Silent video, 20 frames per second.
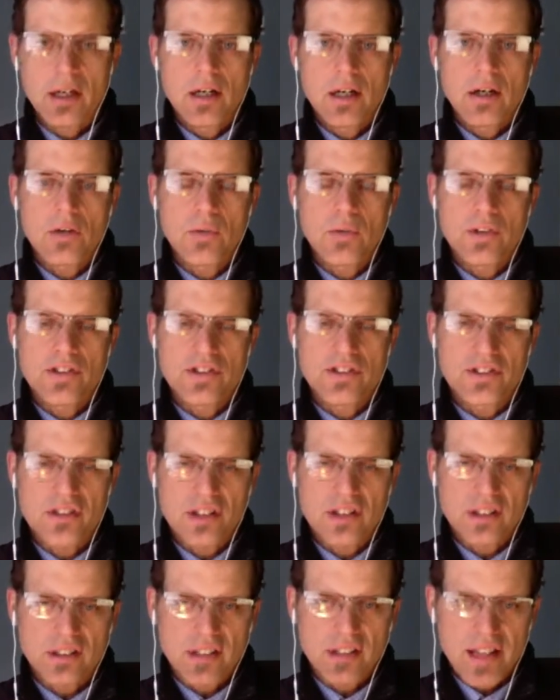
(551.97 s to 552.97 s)
which is the
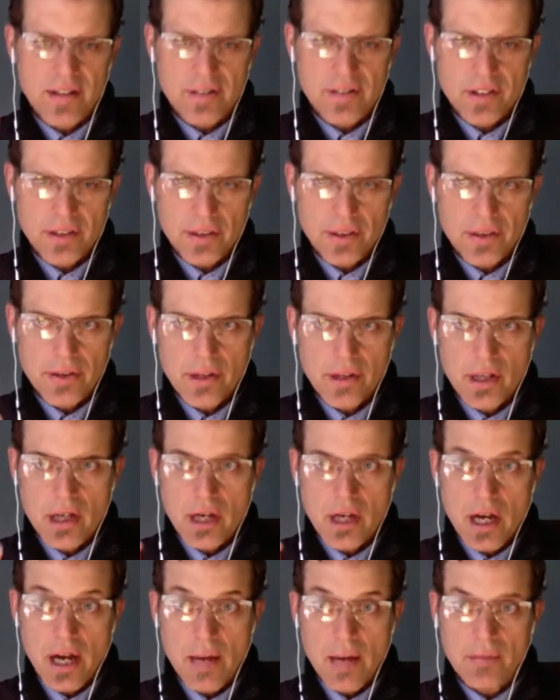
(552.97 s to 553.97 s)
11th,
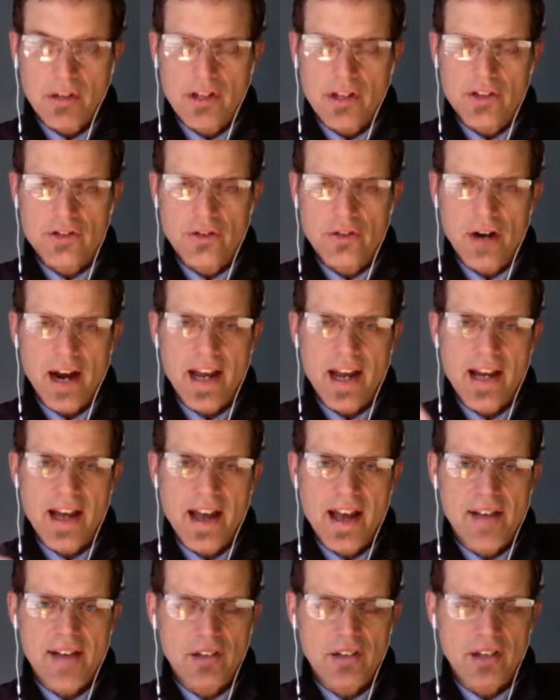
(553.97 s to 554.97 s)
I'm going to try and
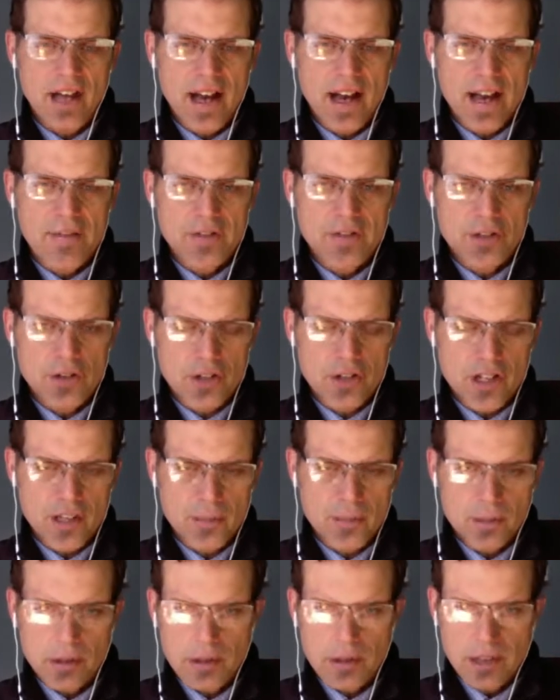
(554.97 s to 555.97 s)
have a live
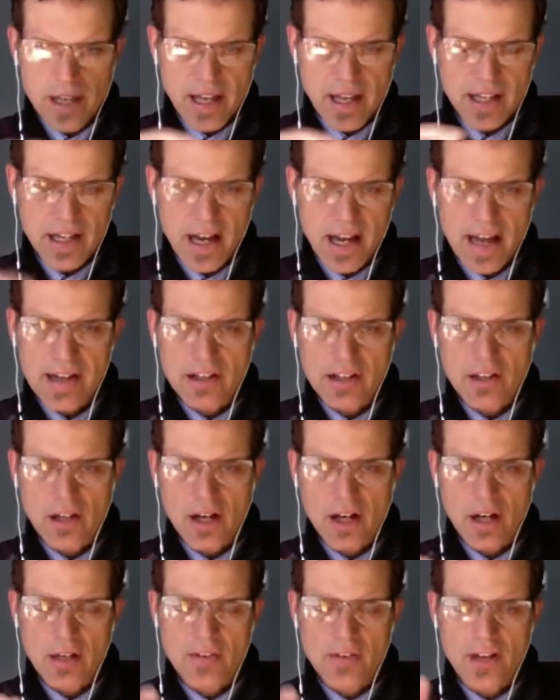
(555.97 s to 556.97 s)
stream at 9
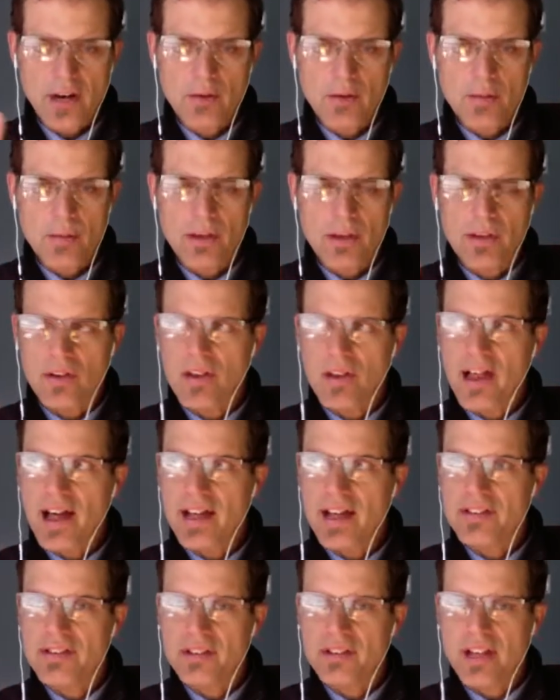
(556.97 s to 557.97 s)
o'clock. That would be the
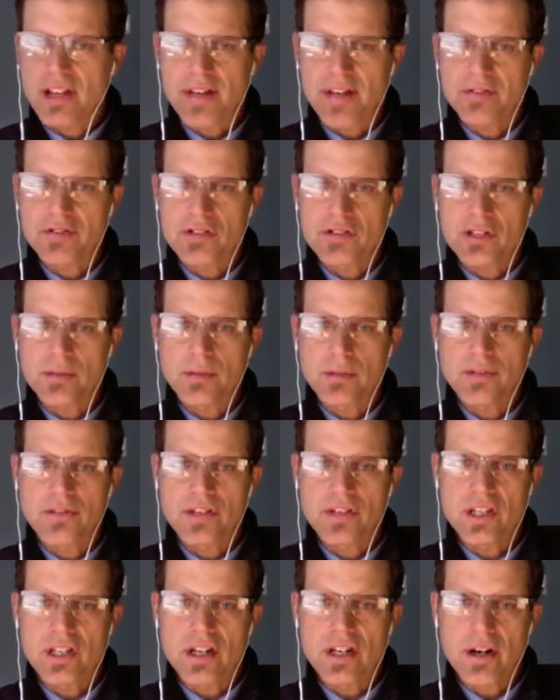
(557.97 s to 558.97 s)
last live stream of
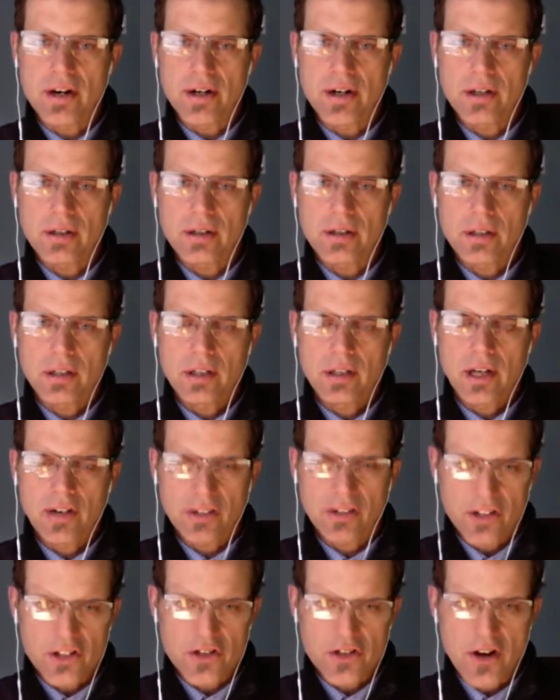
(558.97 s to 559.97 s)
the year. I'm
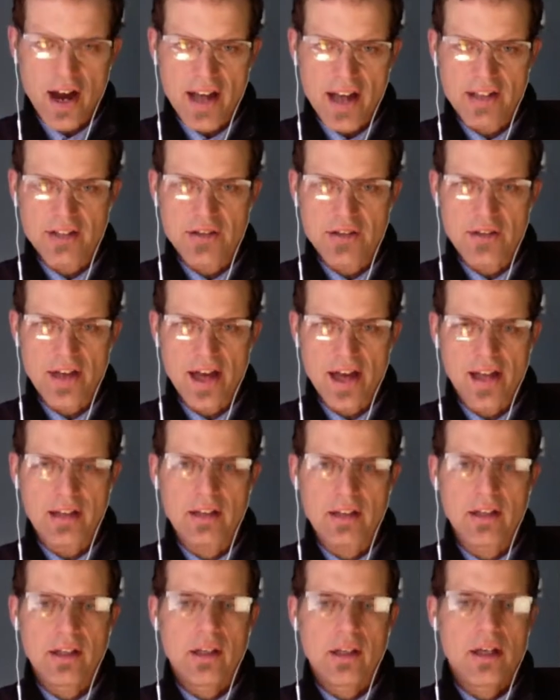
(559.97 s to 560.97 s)
going to try and do that.
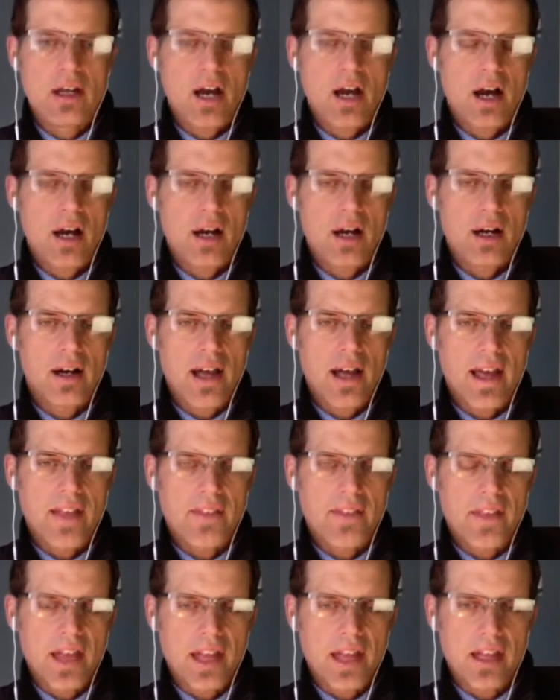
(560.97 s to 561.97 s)

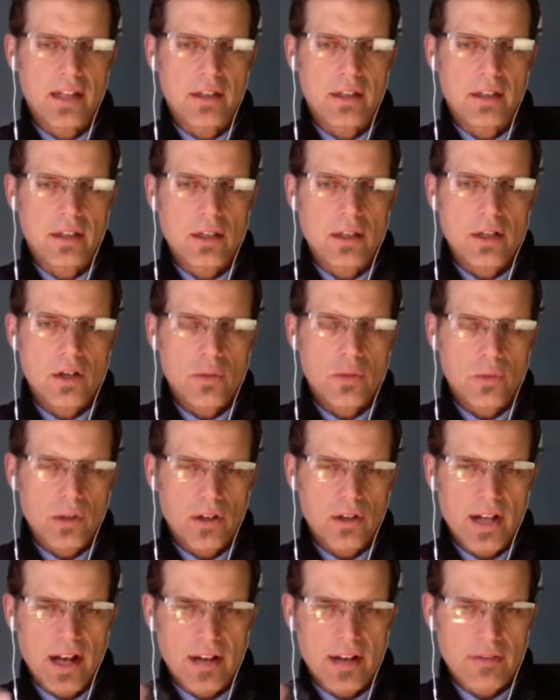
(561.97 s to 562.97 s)
And then
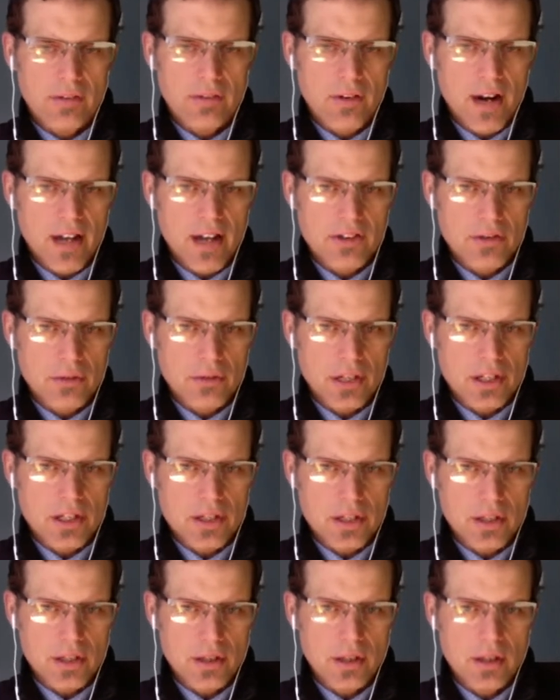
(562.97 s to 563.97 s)
we'll have
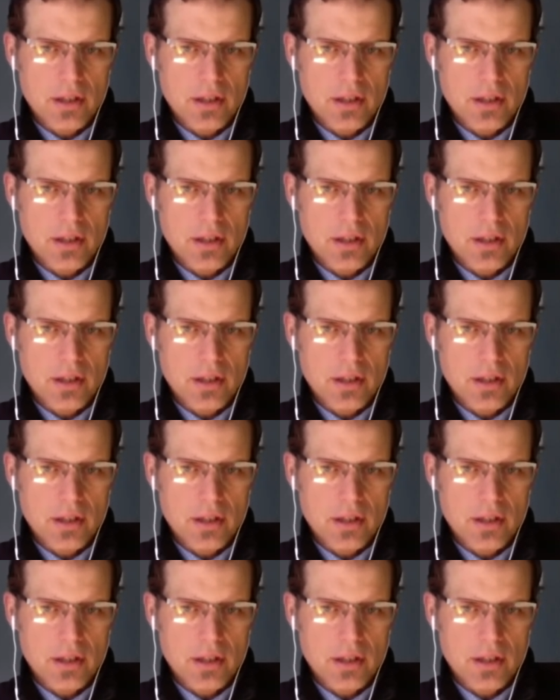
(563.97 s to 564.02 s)
graduation.